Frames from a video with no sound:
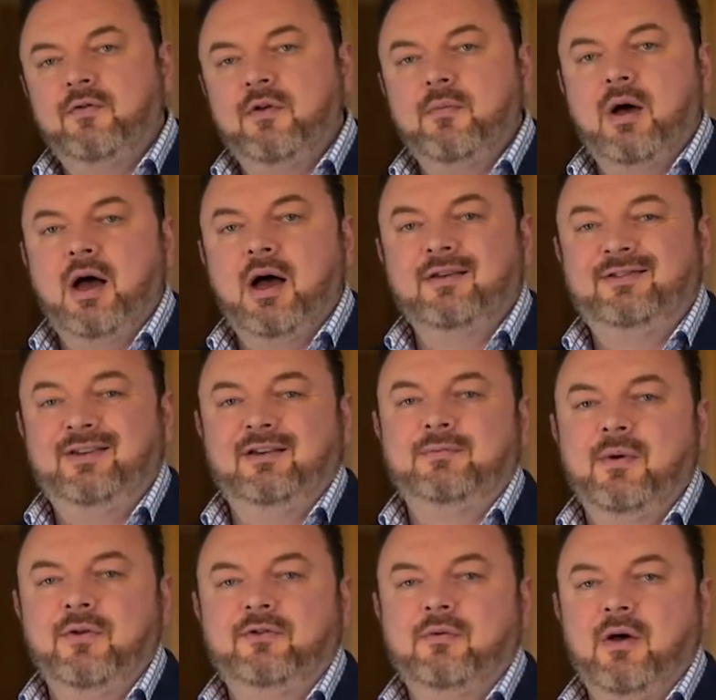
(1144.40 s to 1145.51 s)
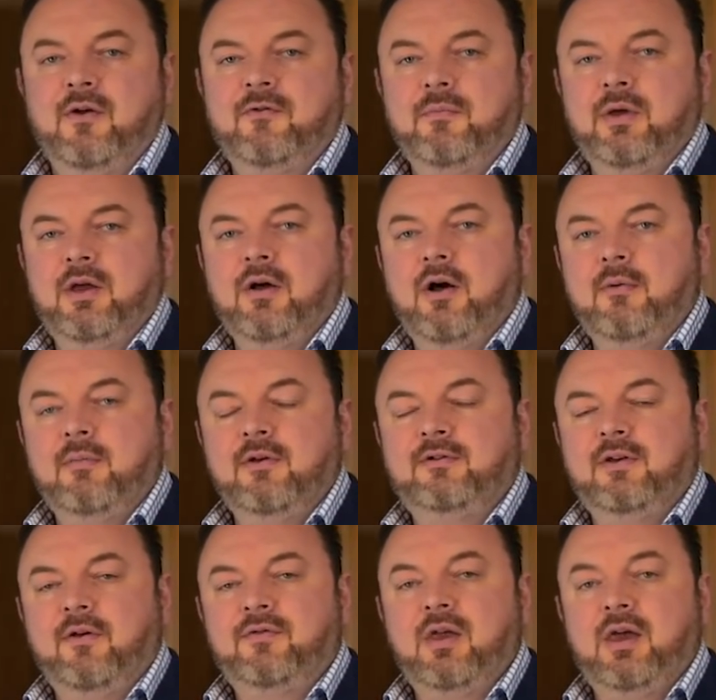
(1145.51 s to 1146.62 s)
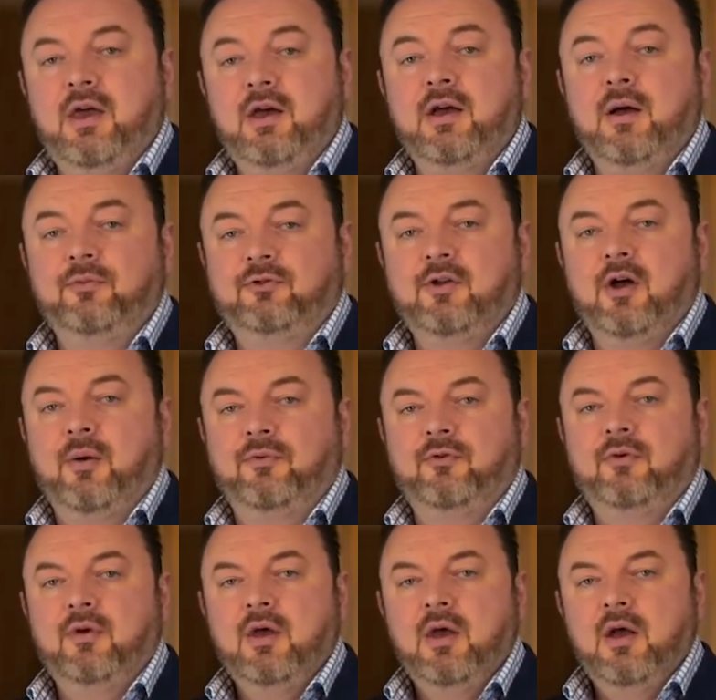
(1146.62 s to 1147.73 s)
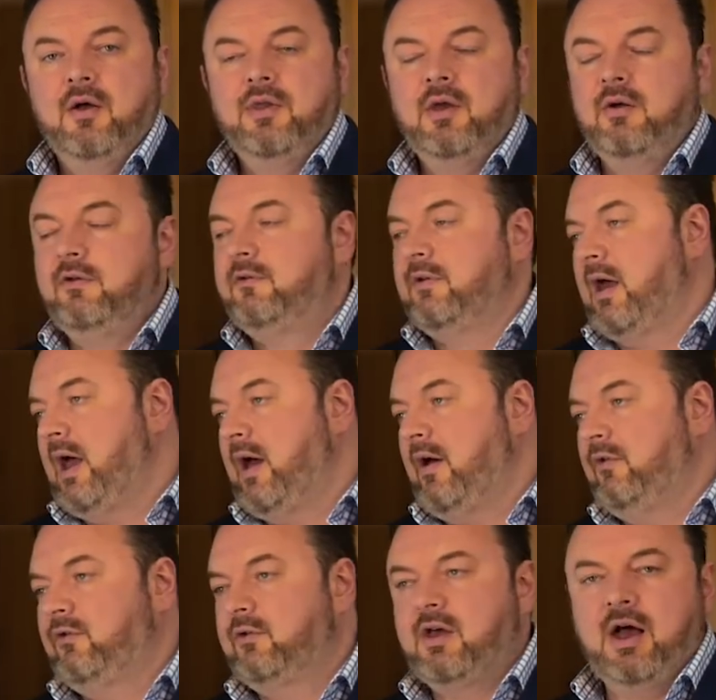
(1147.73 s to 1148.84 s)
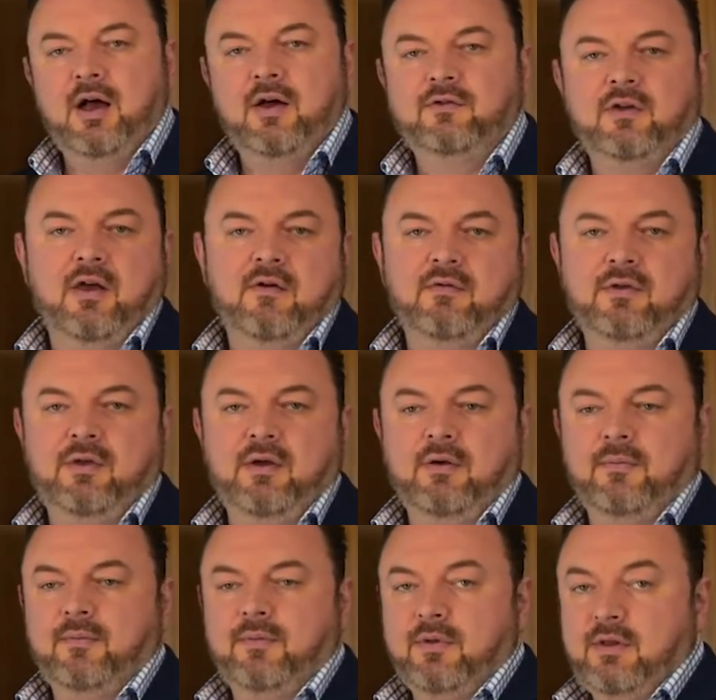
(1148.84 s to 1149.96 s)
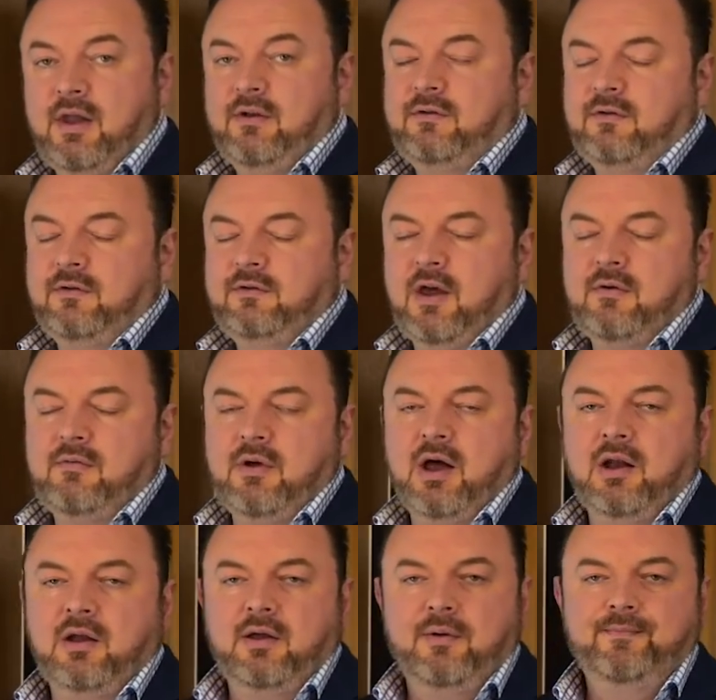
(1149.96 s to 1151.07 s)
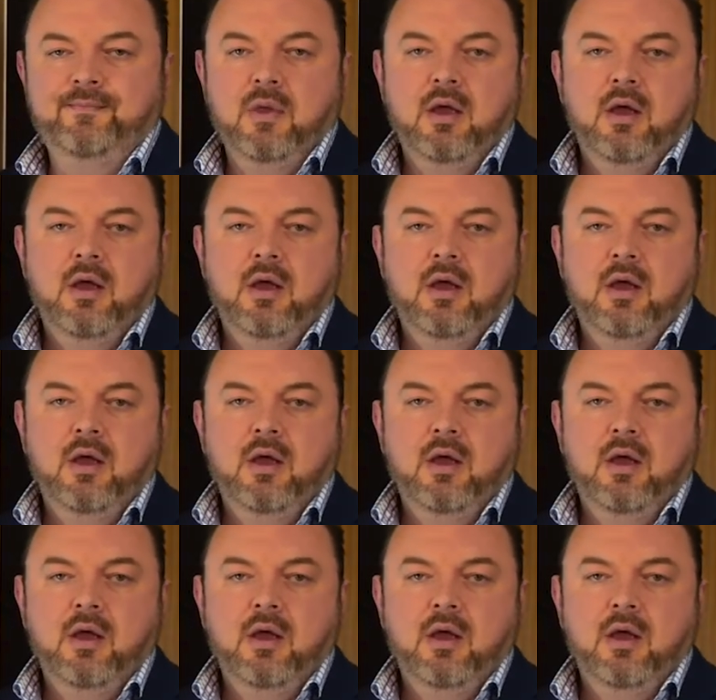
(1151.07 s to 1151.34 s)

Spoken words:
of them are 6 months away from being homeless if the income stopped. They'll lose their house, cars, everything. That's the sad reality.